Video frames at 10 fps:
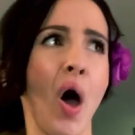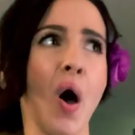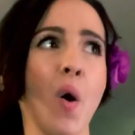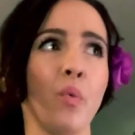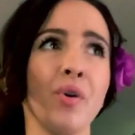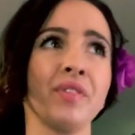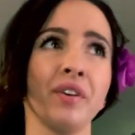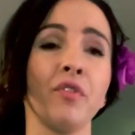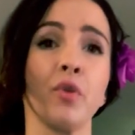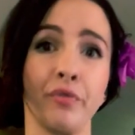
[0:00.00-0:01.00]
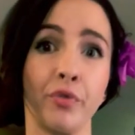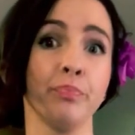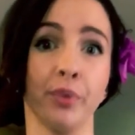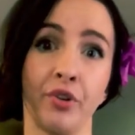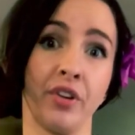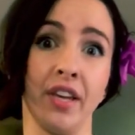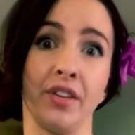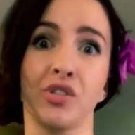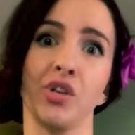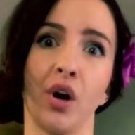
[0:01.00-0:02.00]
oh, well, they're voting for Bernie.
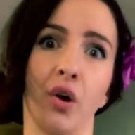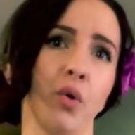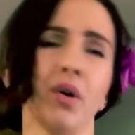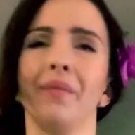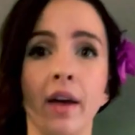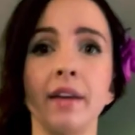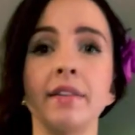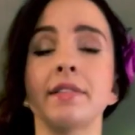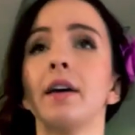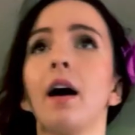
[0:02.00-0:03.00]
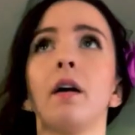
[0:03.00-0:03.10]
So anyways,